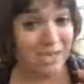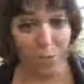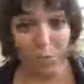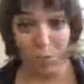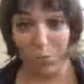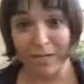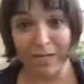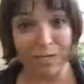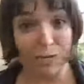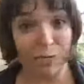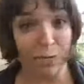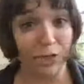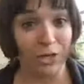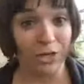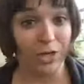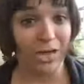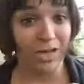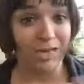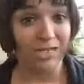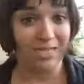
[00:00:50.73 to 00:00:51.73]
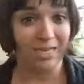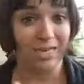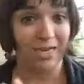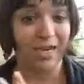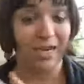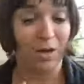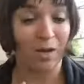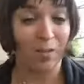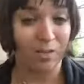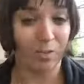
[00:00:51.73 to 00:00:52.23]
another place where your
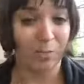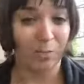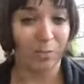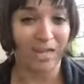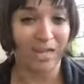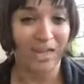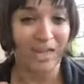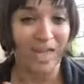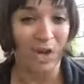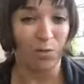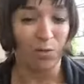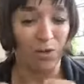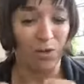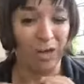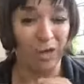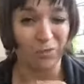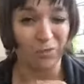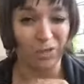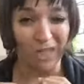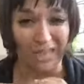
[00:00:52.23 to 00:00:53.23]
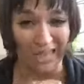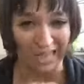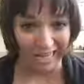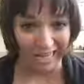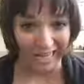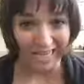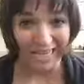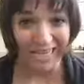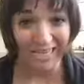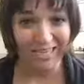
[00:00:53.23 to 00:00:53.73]
content can come into play and where
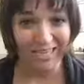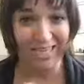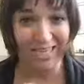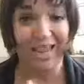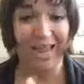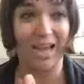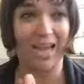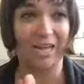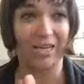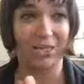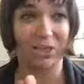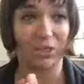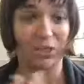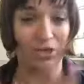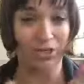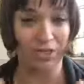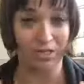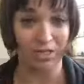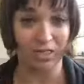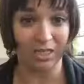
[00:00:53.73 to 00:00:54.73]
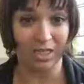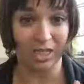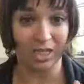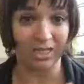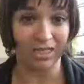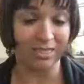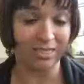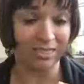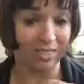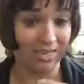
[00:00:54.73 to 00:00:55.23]
really kill it and turn it into
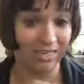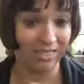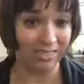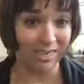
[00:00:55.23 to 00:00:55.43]
clients.